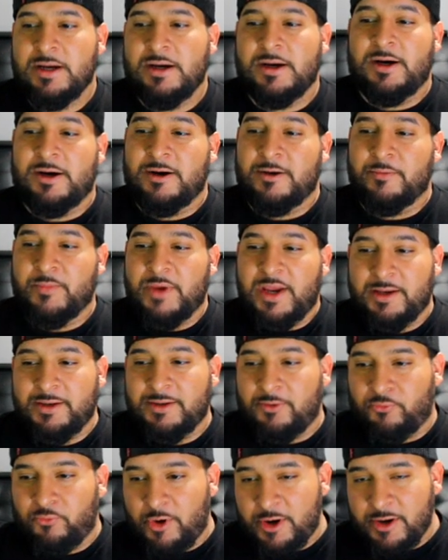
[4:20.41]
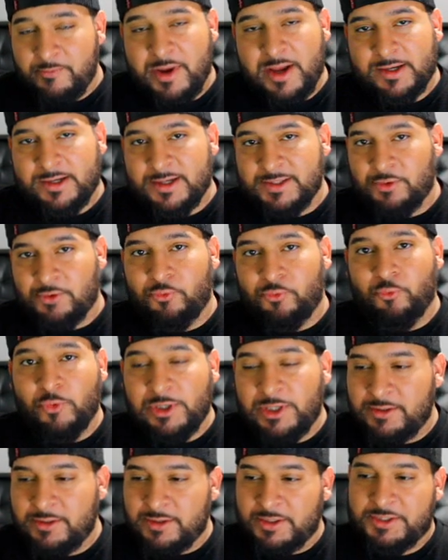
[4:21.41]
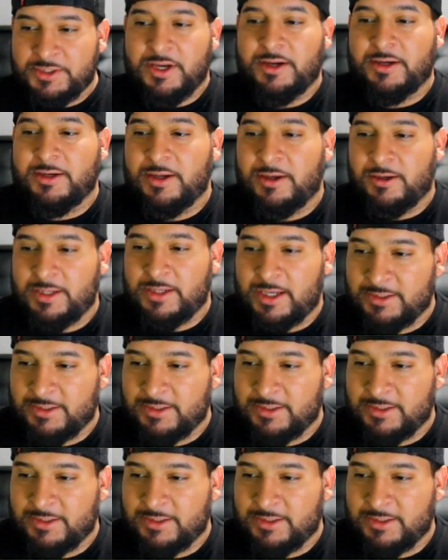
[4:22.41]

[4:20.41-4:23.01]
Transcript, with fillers: And the running back is a really good check down.